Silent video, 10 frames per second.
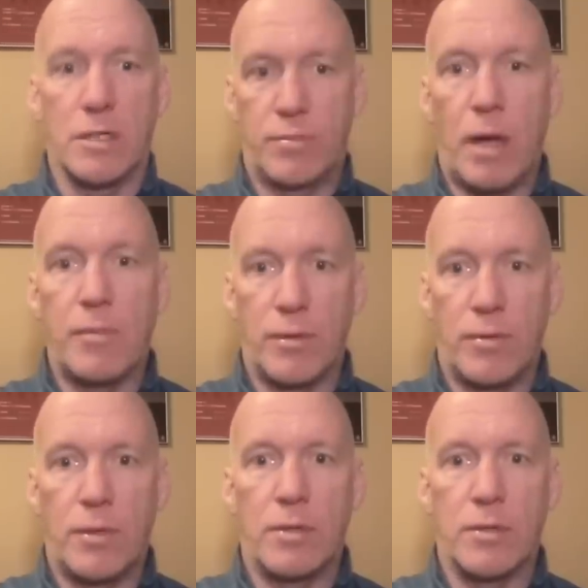that it's probably
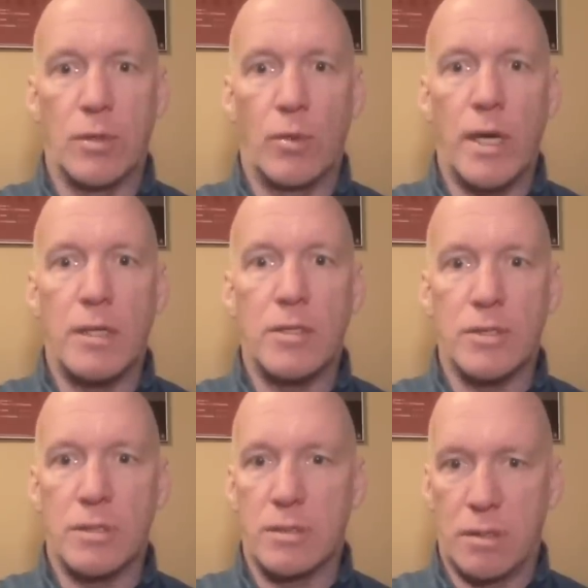3 years away,
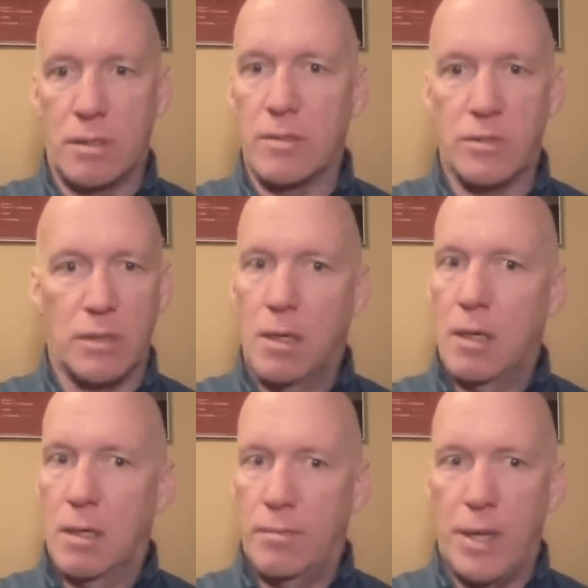just is
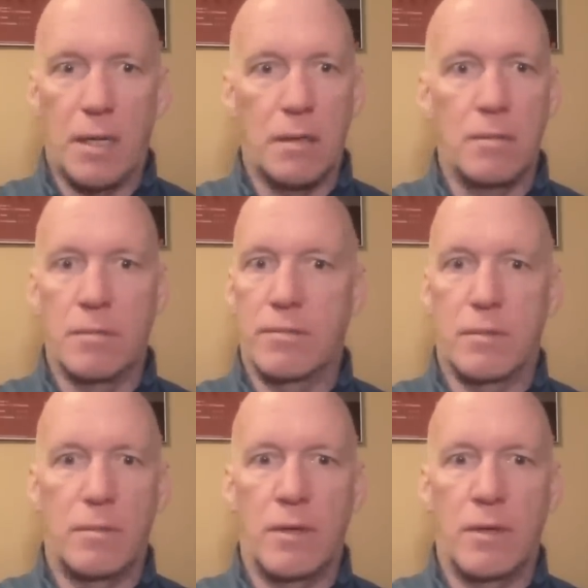being,